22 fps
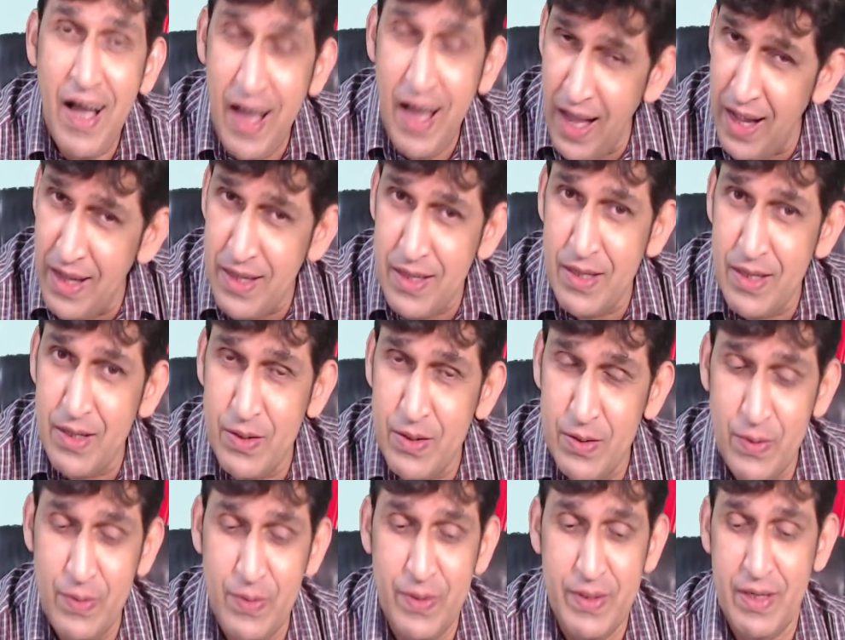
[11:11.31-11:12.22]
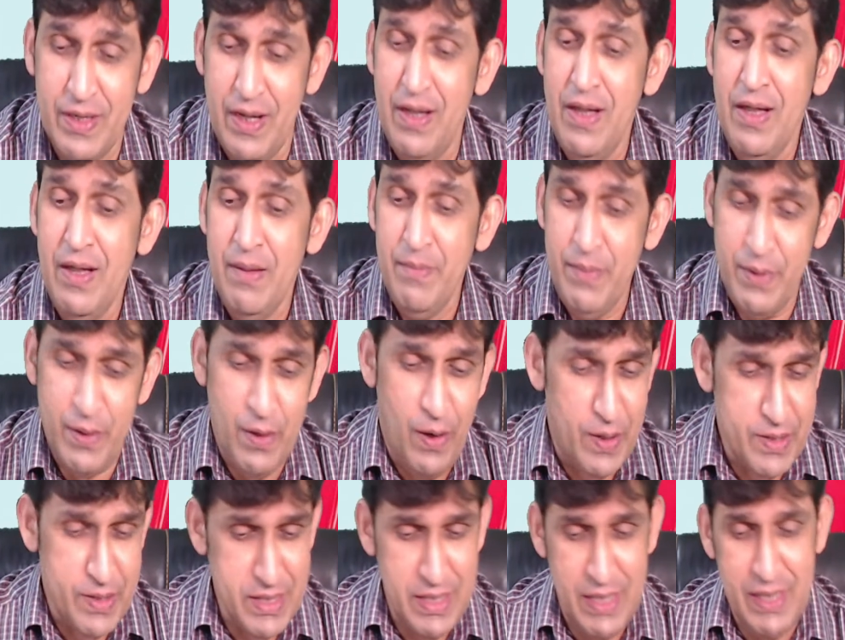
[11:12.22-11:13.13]
Hallelujah.
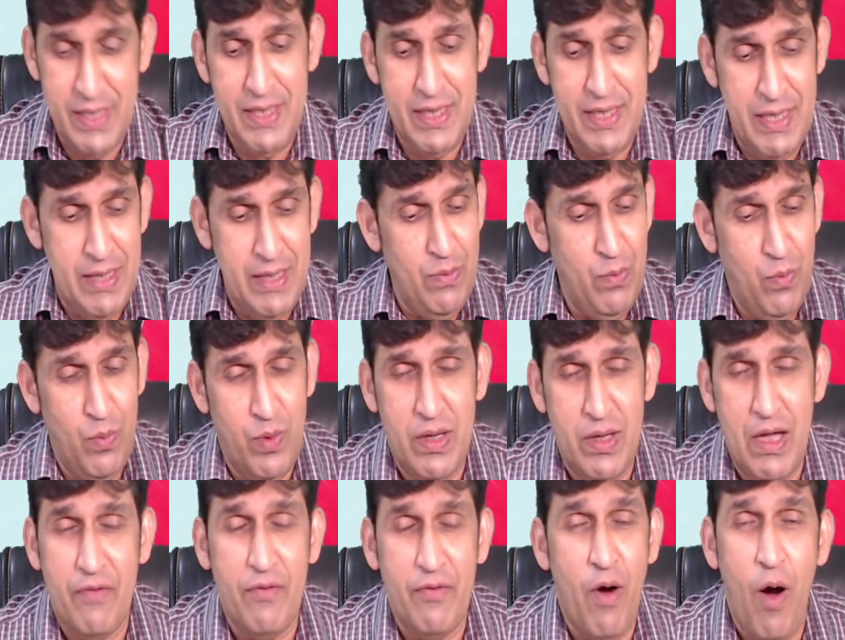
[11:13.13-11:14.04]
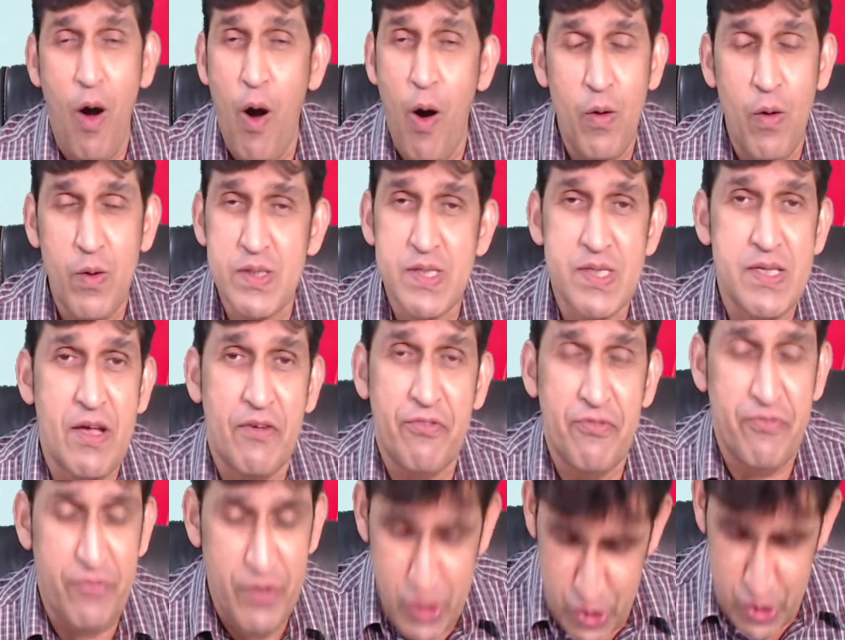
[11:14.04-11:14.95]
Because in Him, we have all
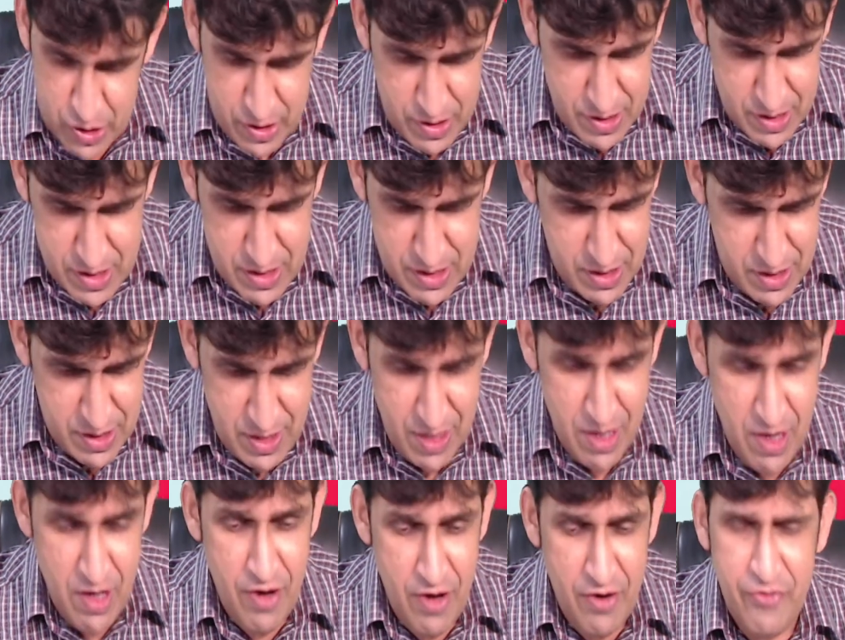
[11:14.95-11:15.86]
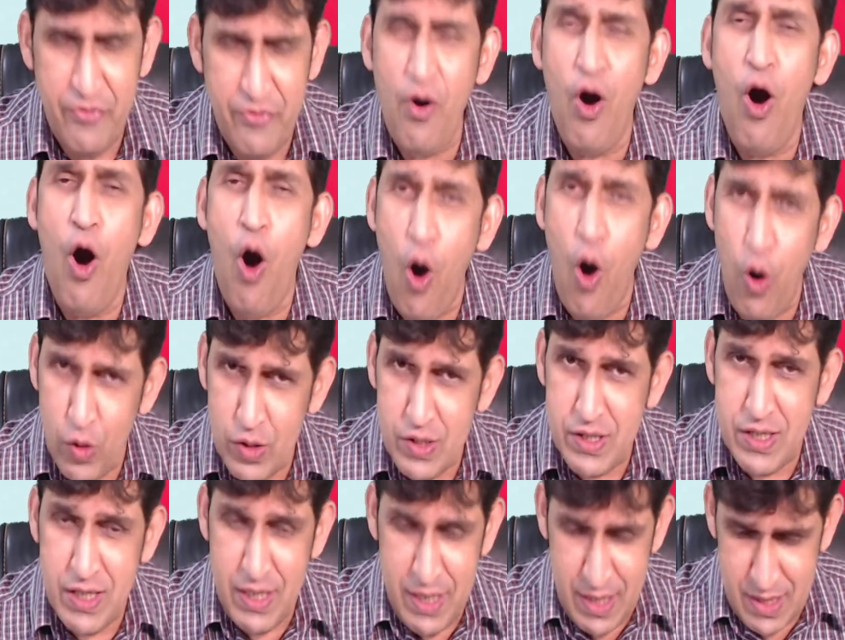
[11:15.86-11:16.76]
sufficiency for all
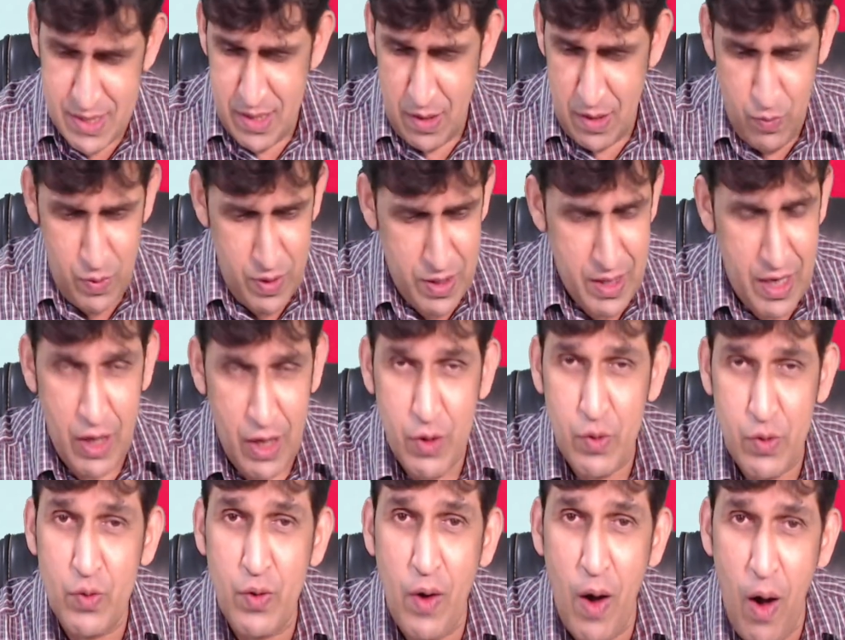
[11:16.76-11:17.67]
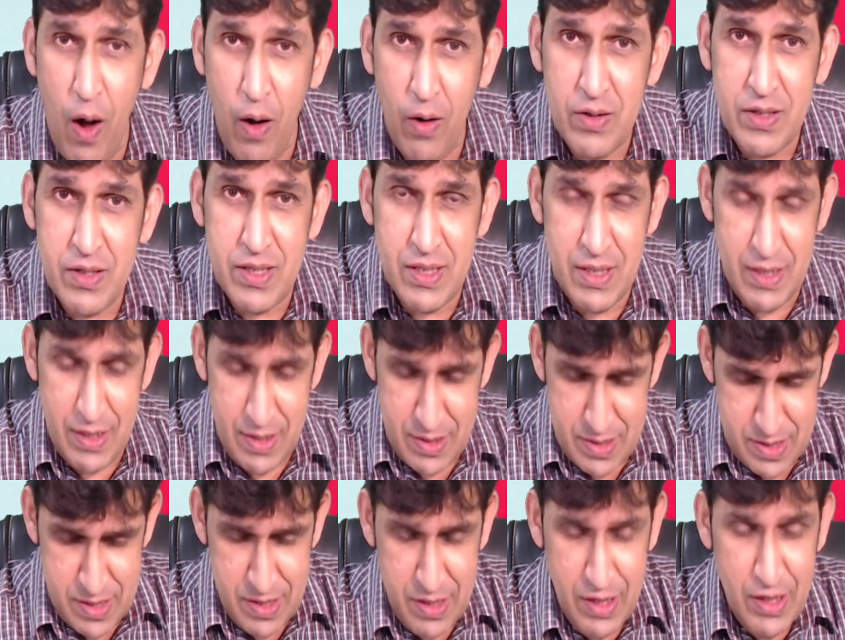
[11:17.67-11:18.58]
things, and we can do all
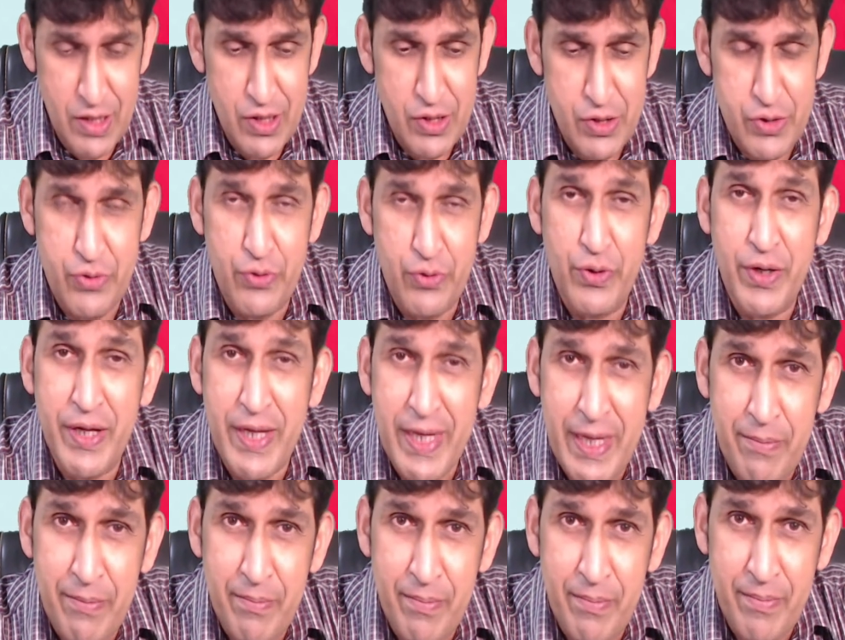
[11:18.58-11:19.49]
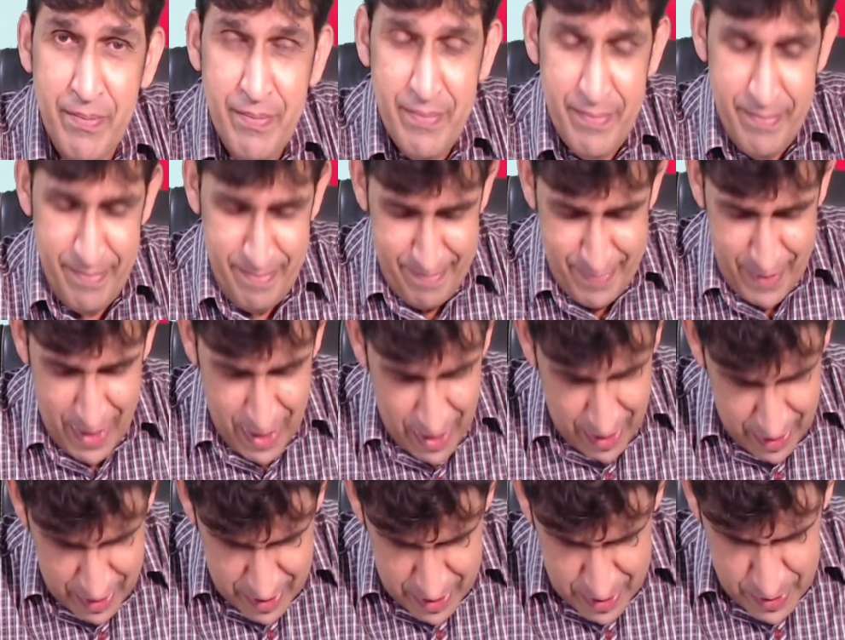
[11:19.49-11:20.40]
things through Him.
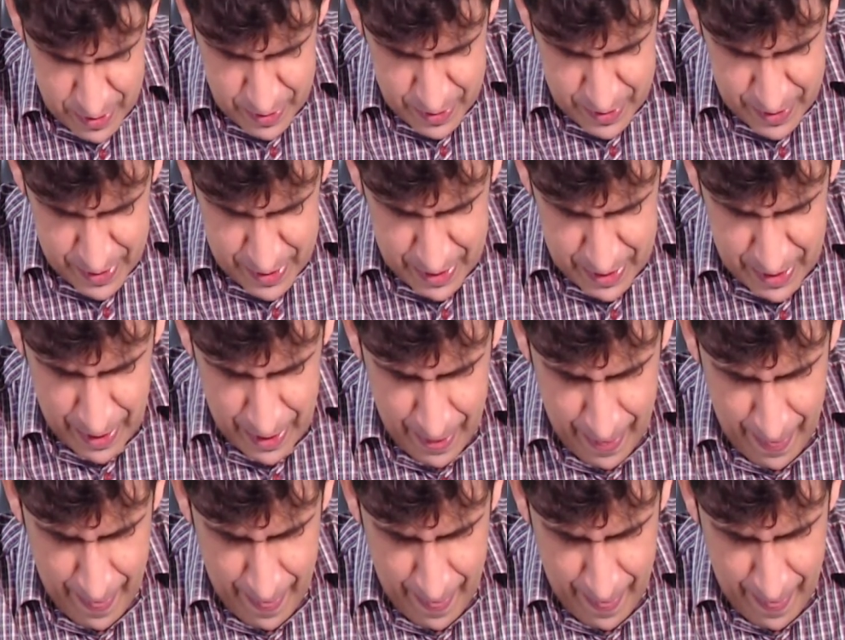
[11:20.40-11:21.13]
Hallelujah.